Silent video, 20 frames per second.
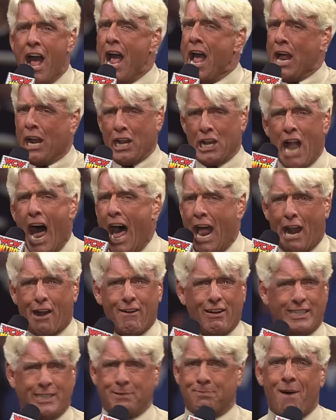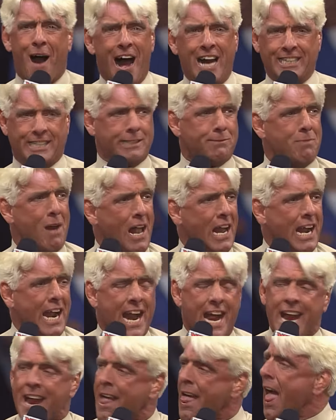A lot of
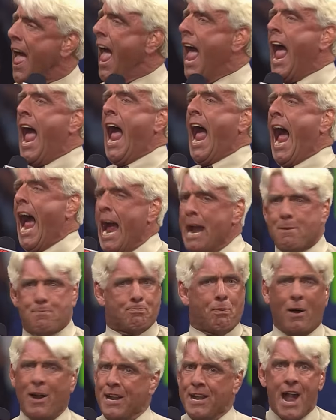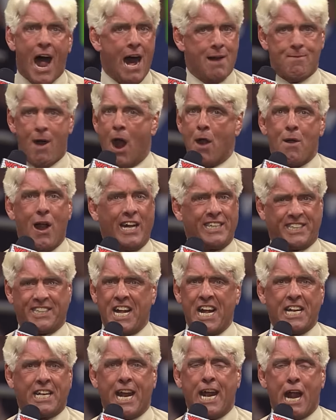responsibility hate putting on my
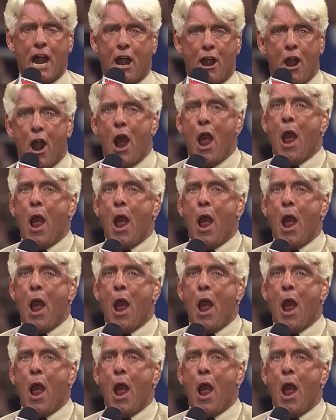wrestling gear,